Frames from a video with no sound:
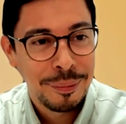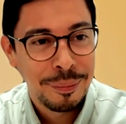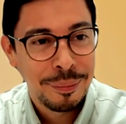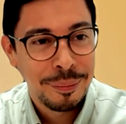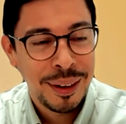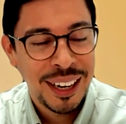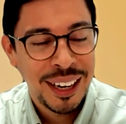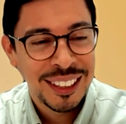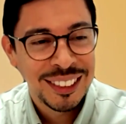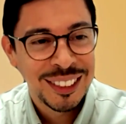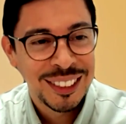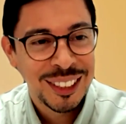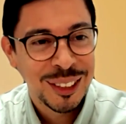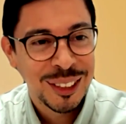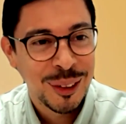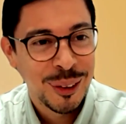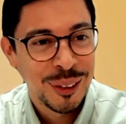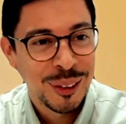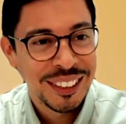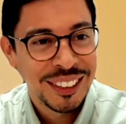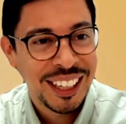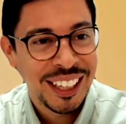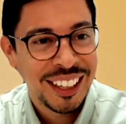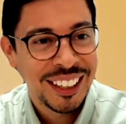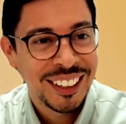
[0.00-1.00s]
manager
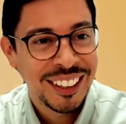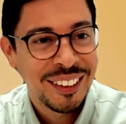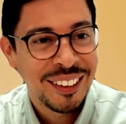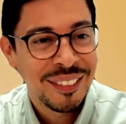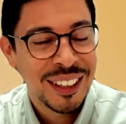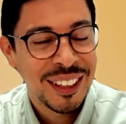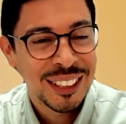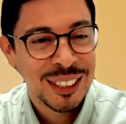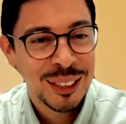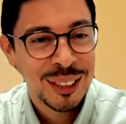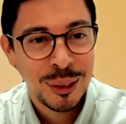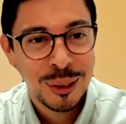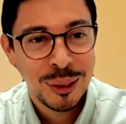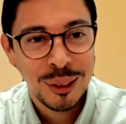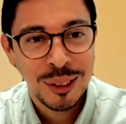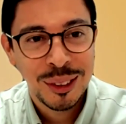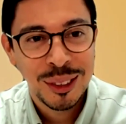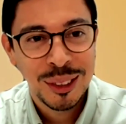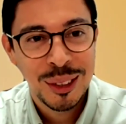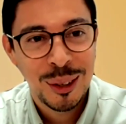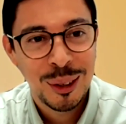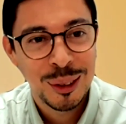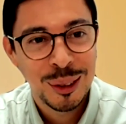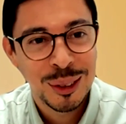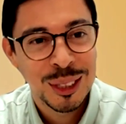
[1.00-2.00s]
coordinator of this
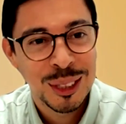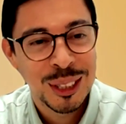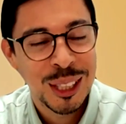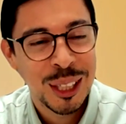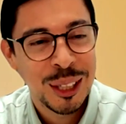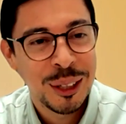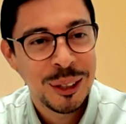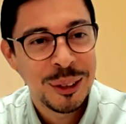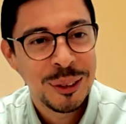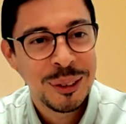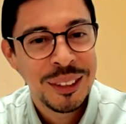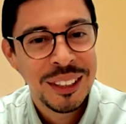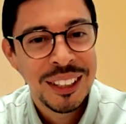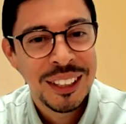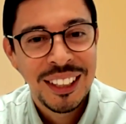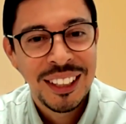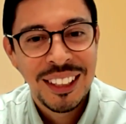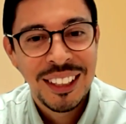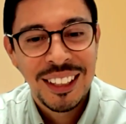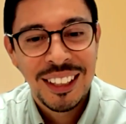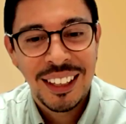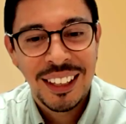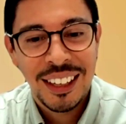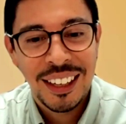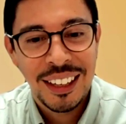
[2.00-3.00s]
whole whole show,
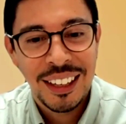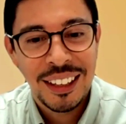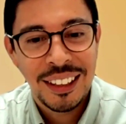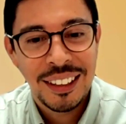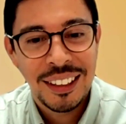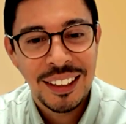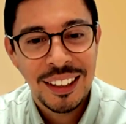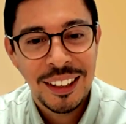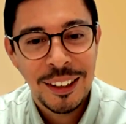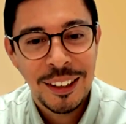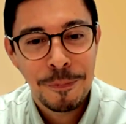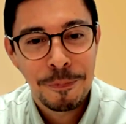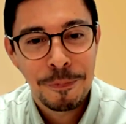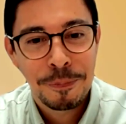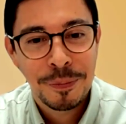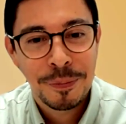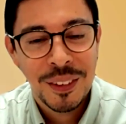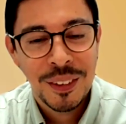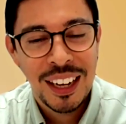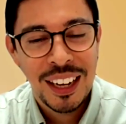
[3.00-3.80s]
and um,